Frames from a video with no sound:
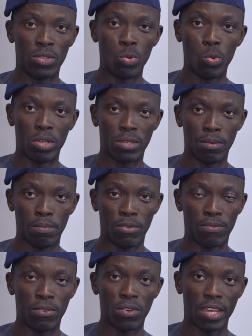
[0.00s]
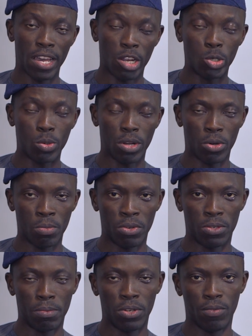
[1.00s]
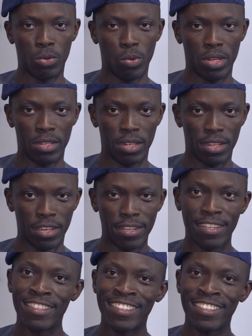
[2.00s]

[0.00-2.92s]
still waiting before the actual commencement of the wedding day.